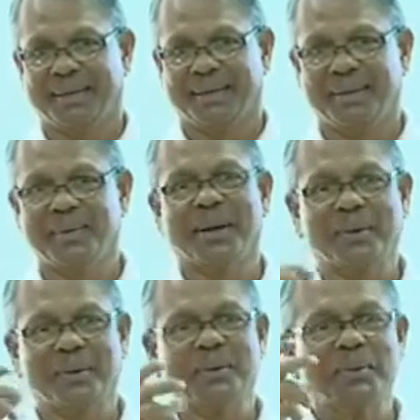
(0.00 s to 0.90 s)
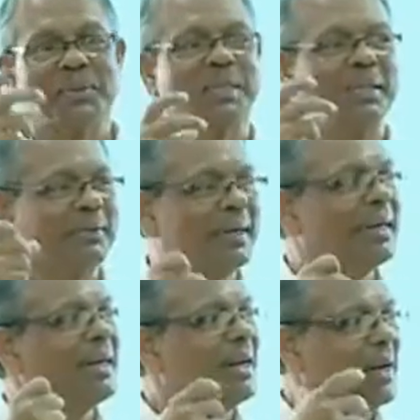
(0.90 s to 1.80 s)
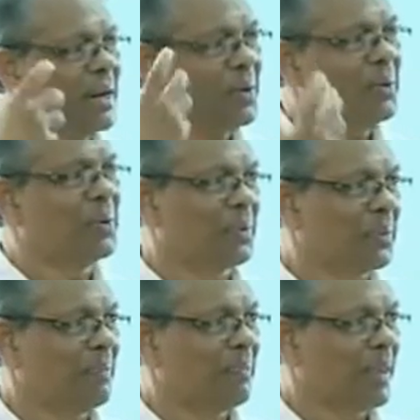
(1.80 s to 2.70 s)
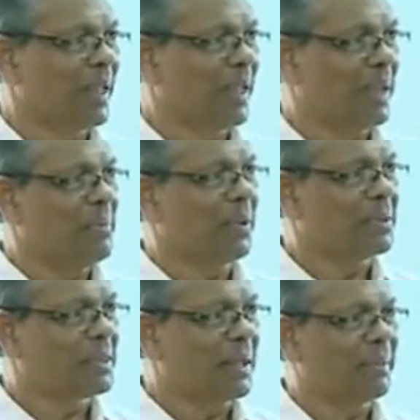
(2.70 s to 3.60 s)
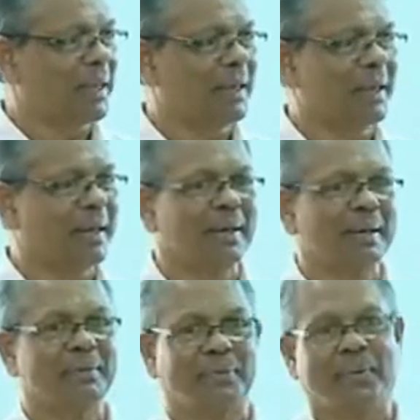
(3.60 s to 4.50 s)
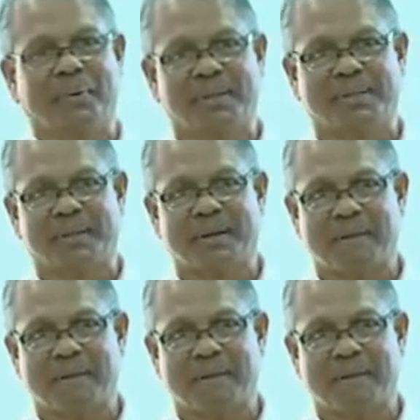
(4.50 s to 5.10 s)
You cannot use the word know about something false.